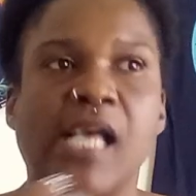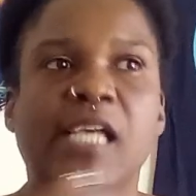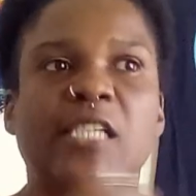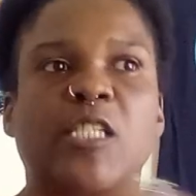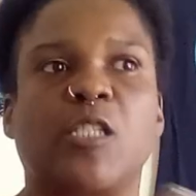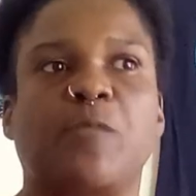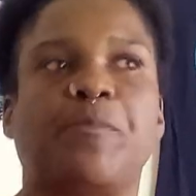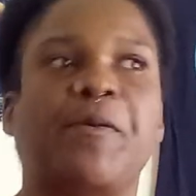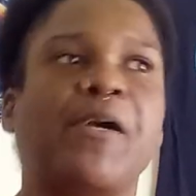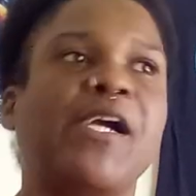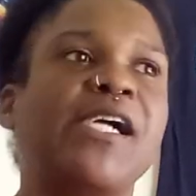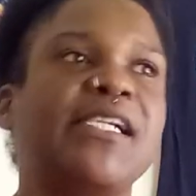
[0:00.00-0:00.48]

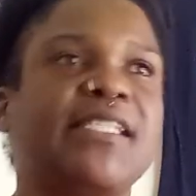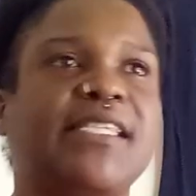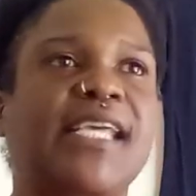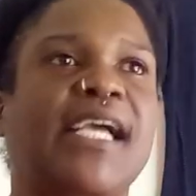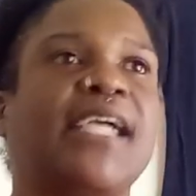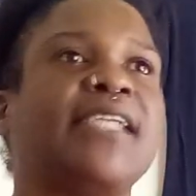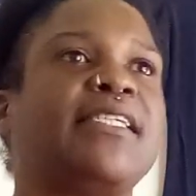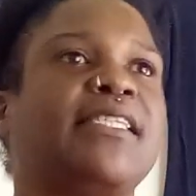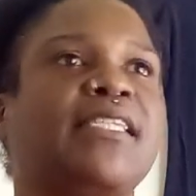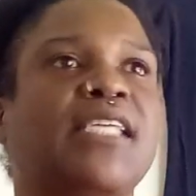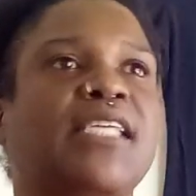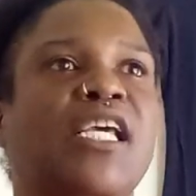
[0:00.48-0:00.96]
Spirit
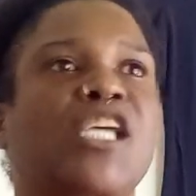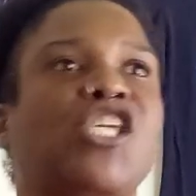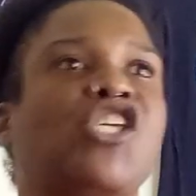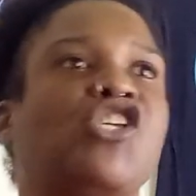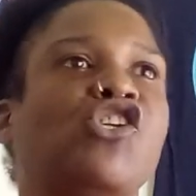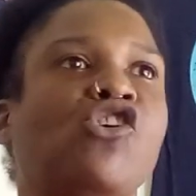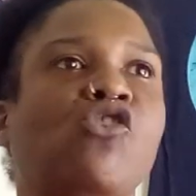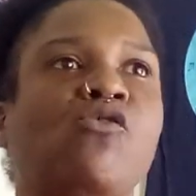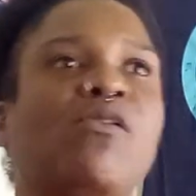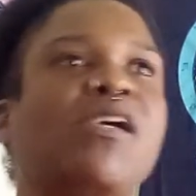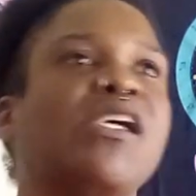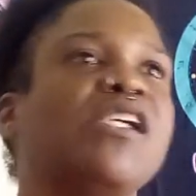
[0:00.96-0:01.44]
thinks that
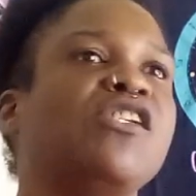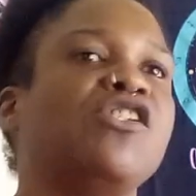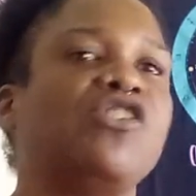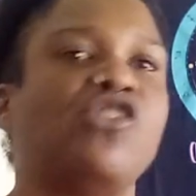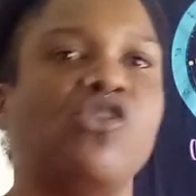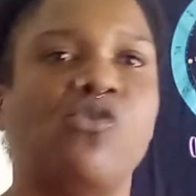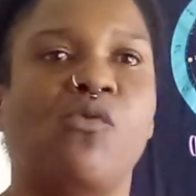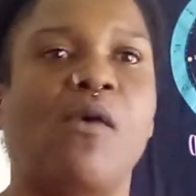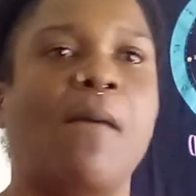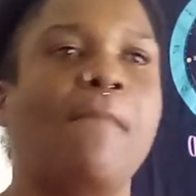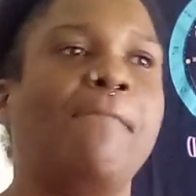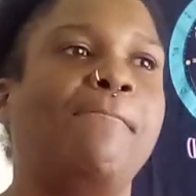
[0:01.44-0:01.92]
you can
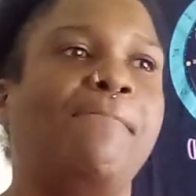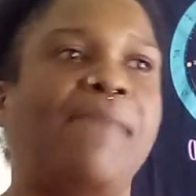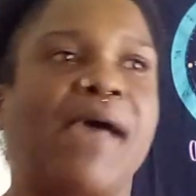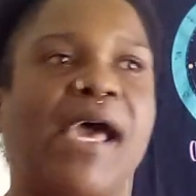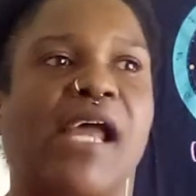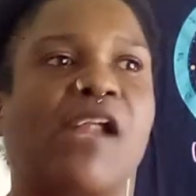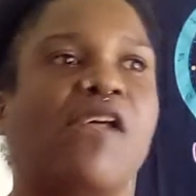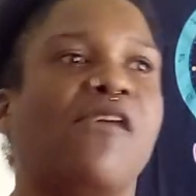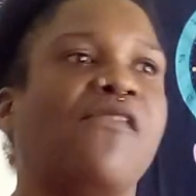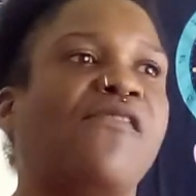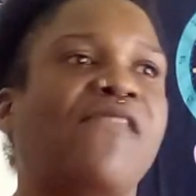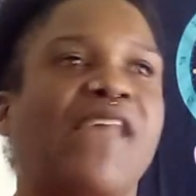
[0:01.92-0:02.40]
do it
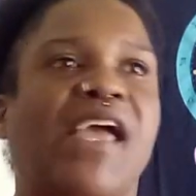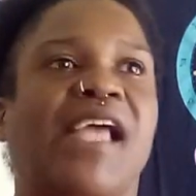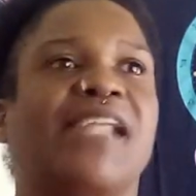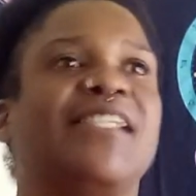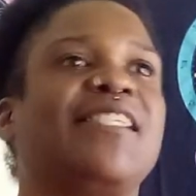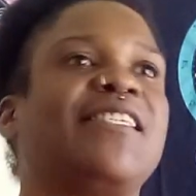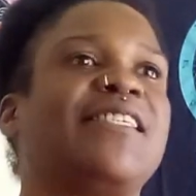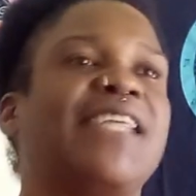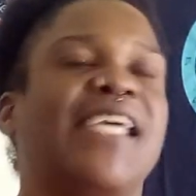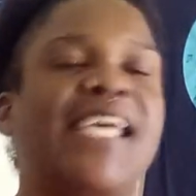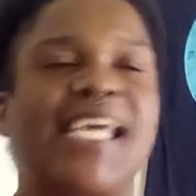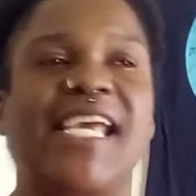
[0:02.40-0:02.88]
better than
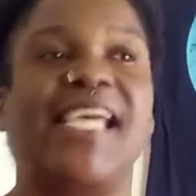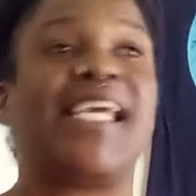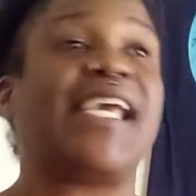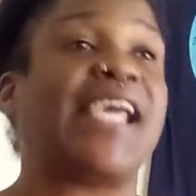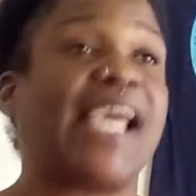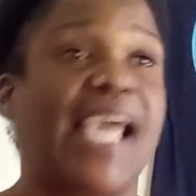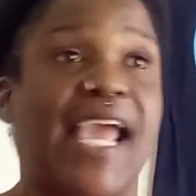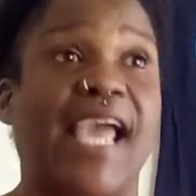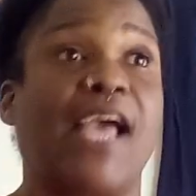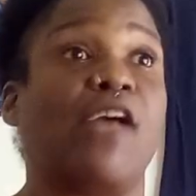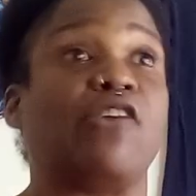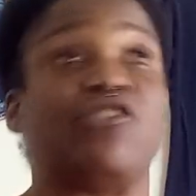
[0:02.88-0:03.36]
he
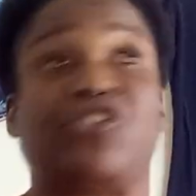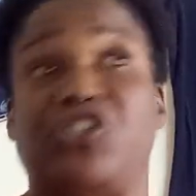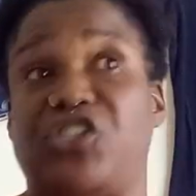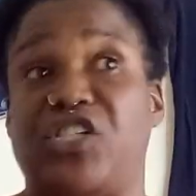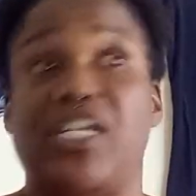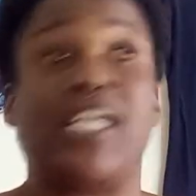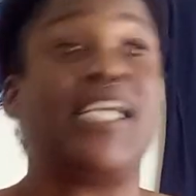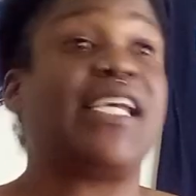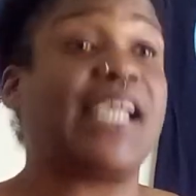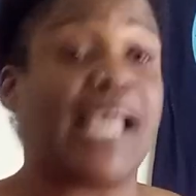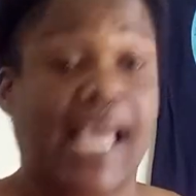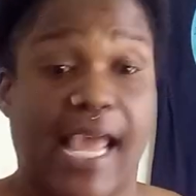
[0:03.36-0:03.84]
can or
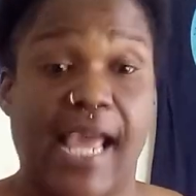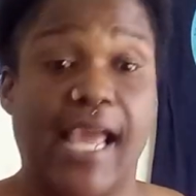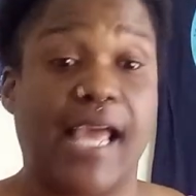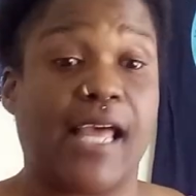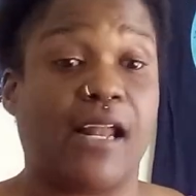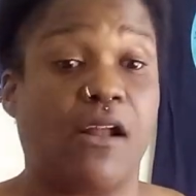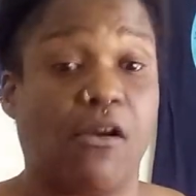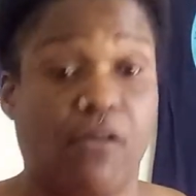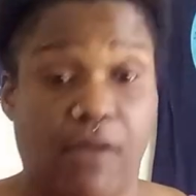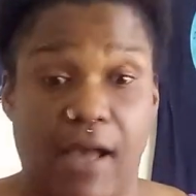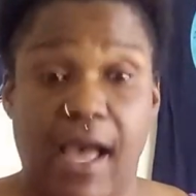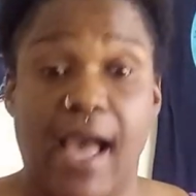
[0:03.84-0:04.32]
she can,
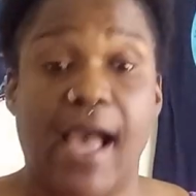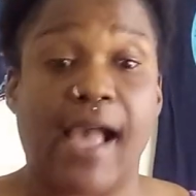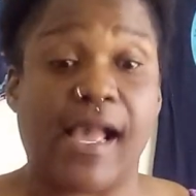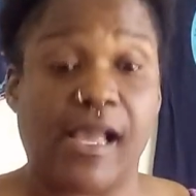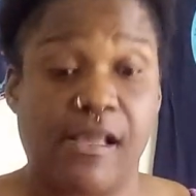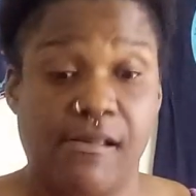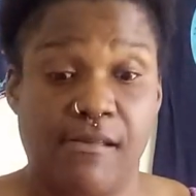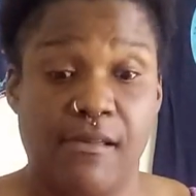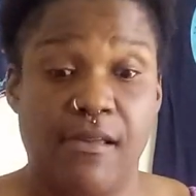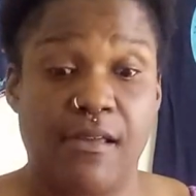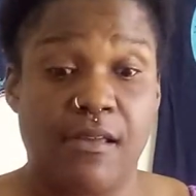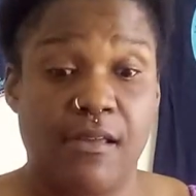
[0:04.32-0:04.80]

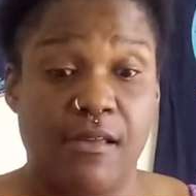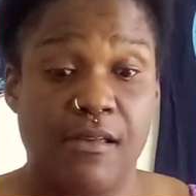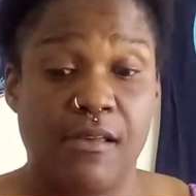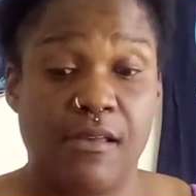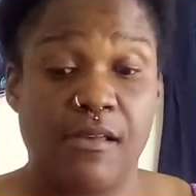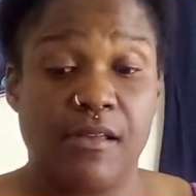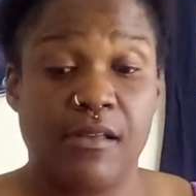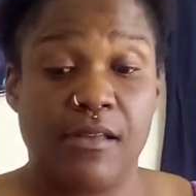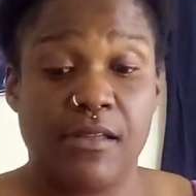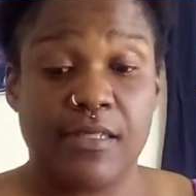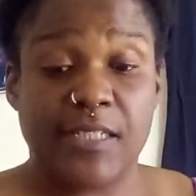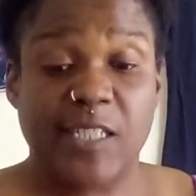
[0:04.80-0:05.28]
okay?
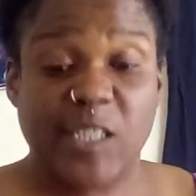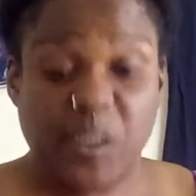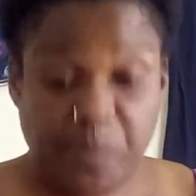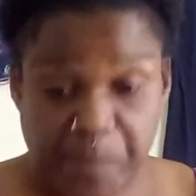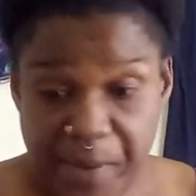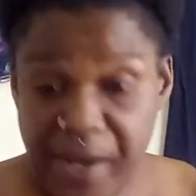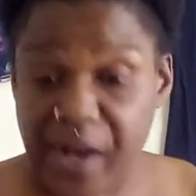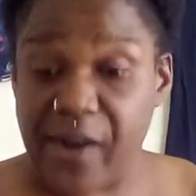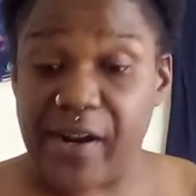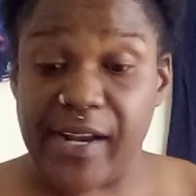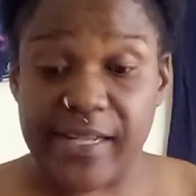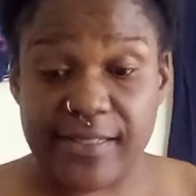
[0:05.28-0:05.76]

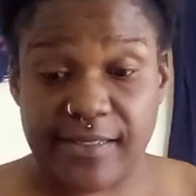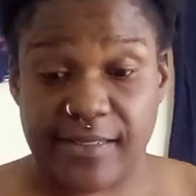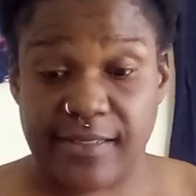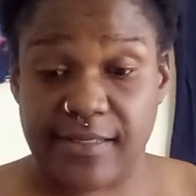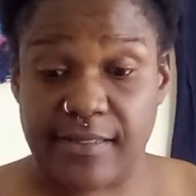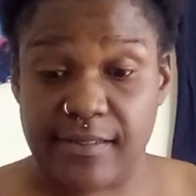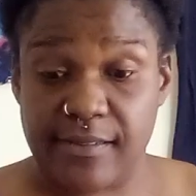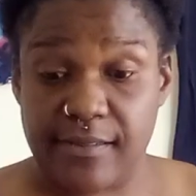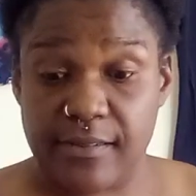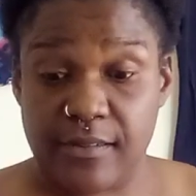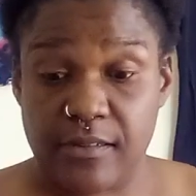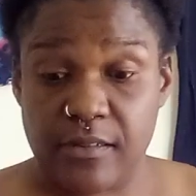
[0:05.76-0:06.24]

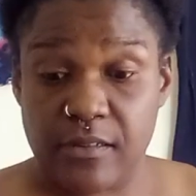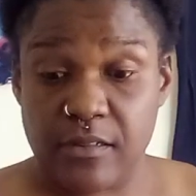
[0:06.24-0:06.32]
Spirits.